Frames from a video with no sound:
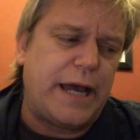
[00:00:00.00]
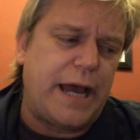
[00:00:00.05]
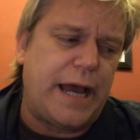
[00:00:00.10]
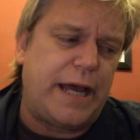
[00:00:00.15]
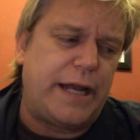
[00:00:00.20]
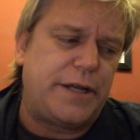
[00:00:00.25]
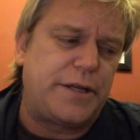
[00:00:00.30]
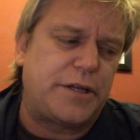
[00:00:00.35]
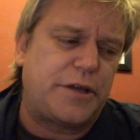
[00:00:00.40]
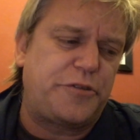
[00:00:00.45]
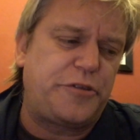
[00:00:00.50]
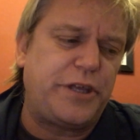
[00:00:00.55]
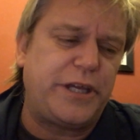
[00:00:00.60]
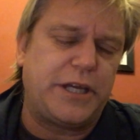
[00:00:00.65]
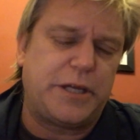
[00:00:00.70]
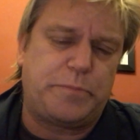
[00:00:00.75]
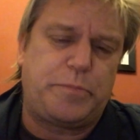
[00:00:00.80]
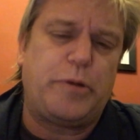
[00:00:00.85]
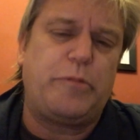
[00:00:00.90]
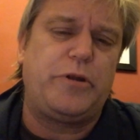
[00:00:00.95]
And I
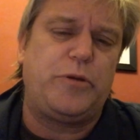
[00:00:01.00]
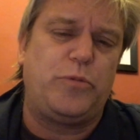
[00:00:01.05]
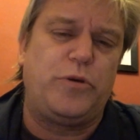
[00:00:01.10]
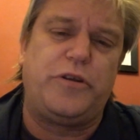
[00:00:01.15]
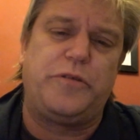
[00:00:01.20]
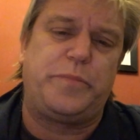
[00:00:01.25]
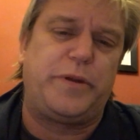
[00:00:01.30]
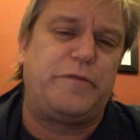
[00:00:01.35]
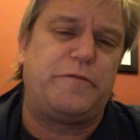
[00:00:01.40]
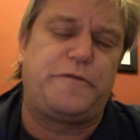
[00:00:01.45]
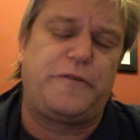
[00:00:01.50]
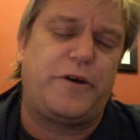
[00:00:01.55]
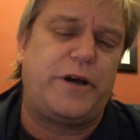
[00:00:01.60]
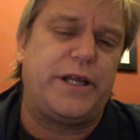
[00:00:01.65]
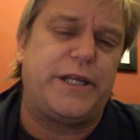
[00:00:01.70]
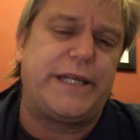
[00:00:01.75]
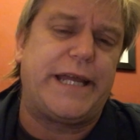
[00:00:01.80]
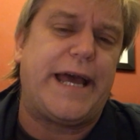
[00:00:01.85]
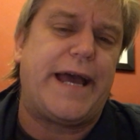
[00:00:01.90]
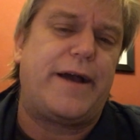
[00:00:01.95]
think it probably would have been
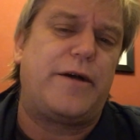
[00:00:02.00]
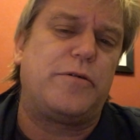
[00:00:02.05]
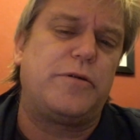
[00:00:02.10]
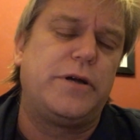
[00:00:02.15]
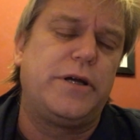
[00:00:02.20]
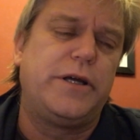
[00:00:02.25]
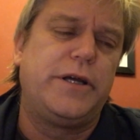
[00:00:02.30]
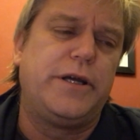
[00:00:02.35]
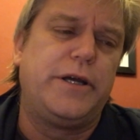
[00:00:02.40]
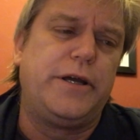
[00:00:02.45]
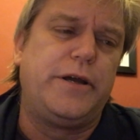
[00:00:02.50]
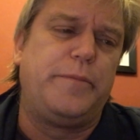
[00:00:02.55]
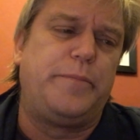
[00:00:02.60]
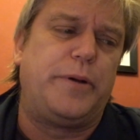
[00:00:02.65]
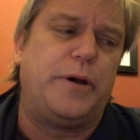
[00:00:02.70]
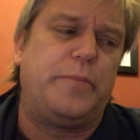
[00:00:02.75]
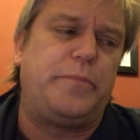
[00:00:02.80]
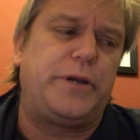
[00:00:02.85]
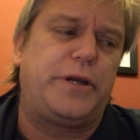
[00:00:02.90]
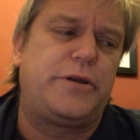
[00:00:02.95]
fine now,
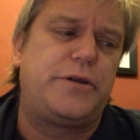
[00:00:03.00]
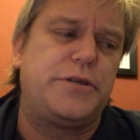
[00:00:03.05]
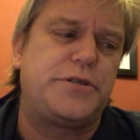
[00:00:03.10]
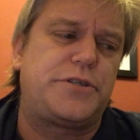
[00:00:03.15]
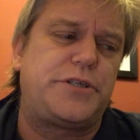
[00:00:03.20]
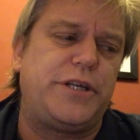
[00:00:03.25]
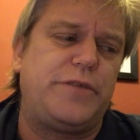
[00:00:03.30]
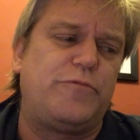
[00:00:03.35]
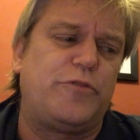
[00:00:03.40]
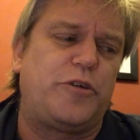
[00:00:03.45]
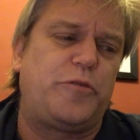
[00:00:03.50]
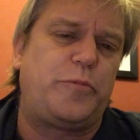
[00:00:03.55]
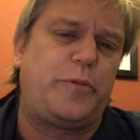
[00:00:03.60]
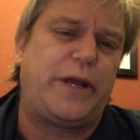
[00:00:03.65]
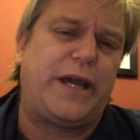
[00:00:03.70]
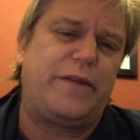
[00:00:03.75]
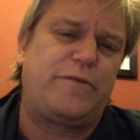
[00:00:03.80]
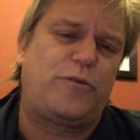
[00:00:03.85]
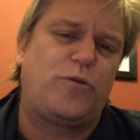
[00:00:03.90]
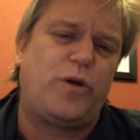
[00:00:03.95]
but because Gene
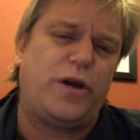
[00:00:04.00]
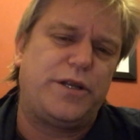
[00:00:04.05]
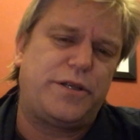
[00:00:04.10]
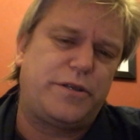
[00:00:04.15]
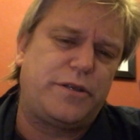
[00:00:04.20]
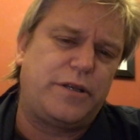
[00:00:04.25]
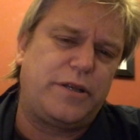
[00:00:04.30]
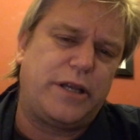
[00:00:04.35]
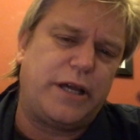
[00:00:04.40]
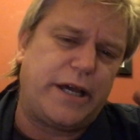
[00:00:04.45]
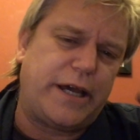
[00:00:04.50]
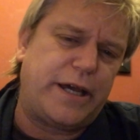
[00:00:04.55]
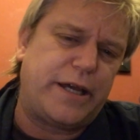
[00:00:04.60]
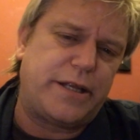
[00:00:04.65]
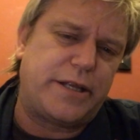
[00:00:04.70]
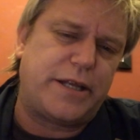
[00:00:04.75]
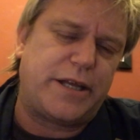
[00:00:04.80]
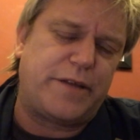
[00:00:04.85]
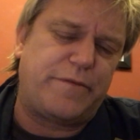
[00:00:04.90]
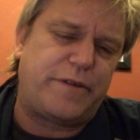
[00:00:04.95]
Roddenberry had quite
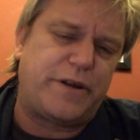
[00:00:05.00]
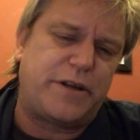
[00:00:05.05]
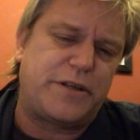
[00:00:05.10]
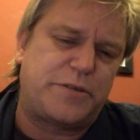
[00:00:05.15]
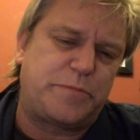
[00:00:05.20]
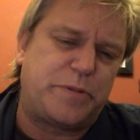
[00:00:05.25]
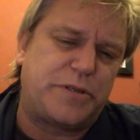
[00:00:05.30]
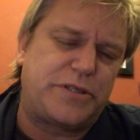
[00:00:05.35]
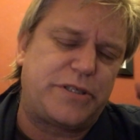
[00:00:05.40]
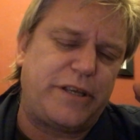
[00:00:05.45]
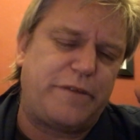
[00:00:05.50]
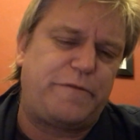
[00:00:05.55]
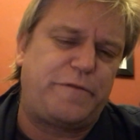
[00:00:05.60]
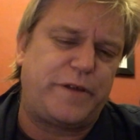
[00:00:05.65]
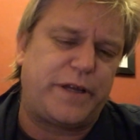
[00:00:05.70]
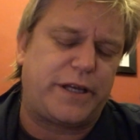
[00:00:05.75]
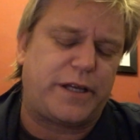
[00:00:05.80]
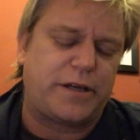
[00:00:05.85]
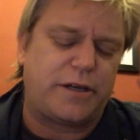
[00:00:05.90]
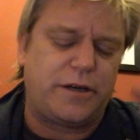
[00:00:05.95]
a very
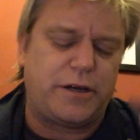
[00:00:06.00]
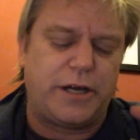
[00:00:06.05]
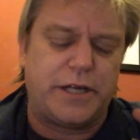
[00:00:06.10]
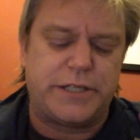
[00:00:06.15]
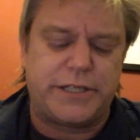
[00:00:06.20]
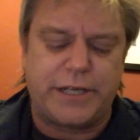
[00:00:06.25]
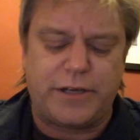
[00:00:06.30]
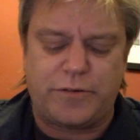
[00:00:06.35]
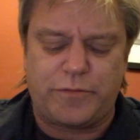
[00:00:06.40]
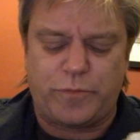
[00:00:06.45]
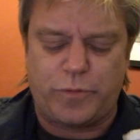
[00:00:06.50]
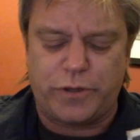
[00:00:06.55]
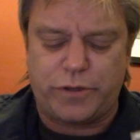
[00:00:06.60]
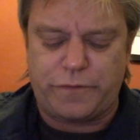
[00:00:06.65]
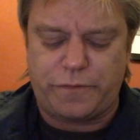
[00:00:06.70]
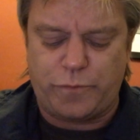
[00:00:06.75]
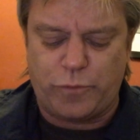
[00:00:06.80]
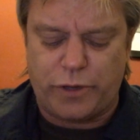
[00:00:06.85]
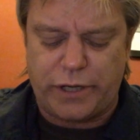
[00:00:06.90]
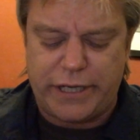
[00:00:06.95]
specific idea of
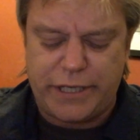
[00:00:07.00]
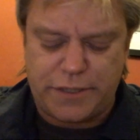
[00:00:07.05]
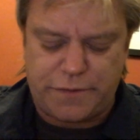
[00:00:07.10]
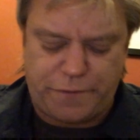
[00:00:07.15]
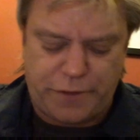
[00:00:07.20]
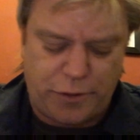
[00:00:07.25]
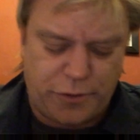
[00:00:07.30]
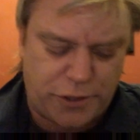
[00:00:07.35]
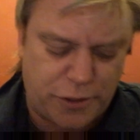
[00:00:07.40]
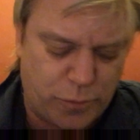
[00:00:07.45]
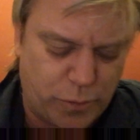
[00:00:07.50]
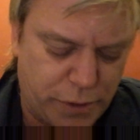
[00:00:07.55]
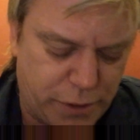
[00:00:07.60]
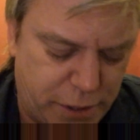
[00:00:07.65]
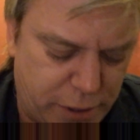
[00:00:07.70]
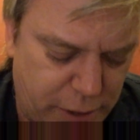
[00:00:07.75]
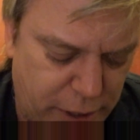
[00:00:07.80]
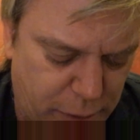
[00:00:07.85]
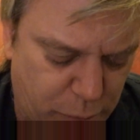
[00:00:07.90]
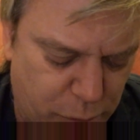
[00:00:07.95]
what his future
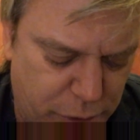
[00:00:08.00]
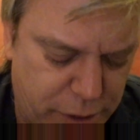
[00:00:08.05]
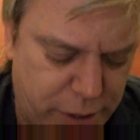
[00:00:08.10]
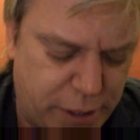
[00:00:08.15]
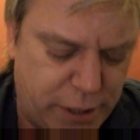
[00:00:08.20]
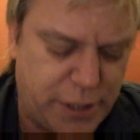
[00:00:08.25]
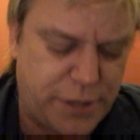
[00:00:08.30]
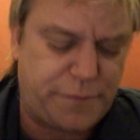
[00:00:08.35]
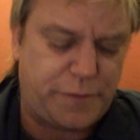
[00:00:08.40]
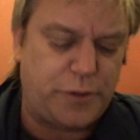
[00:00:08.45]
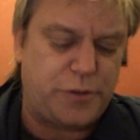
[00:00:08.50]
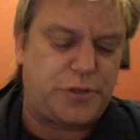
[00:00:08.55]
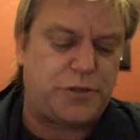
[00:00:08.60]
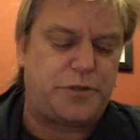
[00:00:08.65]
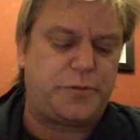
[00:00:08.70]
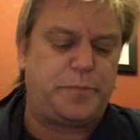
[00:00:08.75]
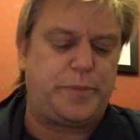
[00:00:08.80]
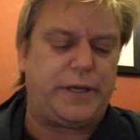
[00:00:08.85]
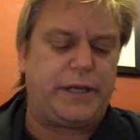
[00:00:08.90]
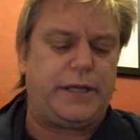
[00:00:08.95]
was, he wanted his future
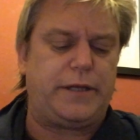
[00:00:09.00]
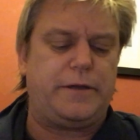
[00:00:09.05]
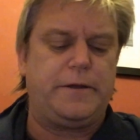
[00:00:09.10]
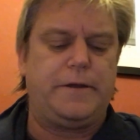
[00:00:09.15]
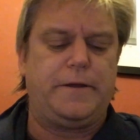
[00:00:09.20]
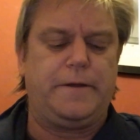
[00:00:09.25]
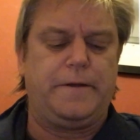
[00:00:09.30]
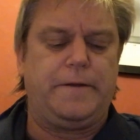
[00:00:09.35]
to be.